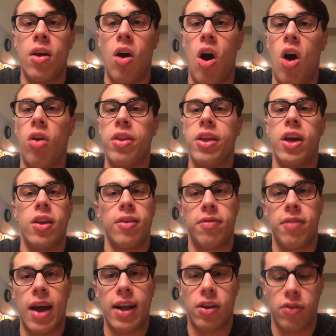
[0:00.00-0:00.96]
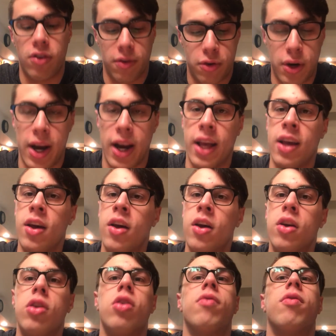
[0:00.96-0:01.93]
All the other factors of training,
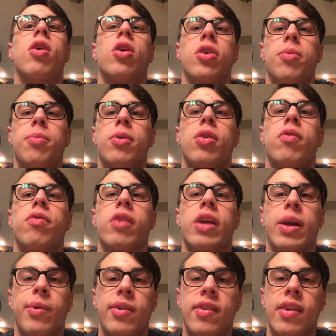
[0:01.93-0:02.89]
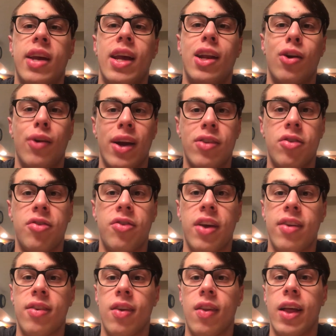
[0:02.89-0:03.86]
your volume, your frequency, and your
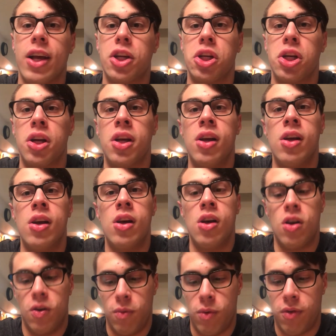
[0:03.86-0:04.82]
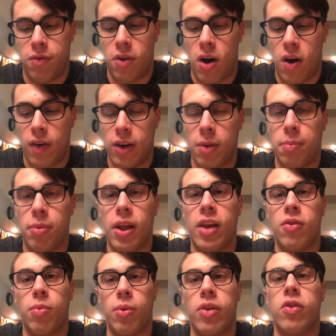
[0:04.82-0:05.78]
exercise selection will fall into
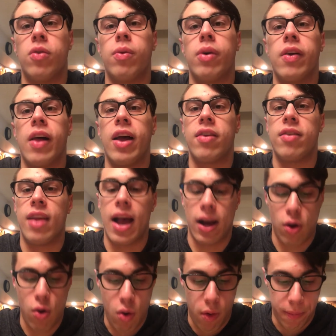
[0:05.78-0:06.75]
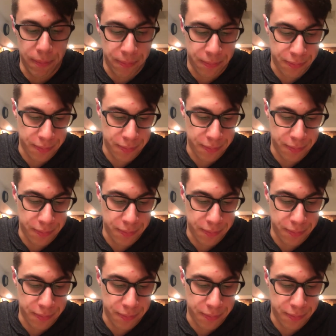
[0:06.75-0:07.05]
place once you realize that goal.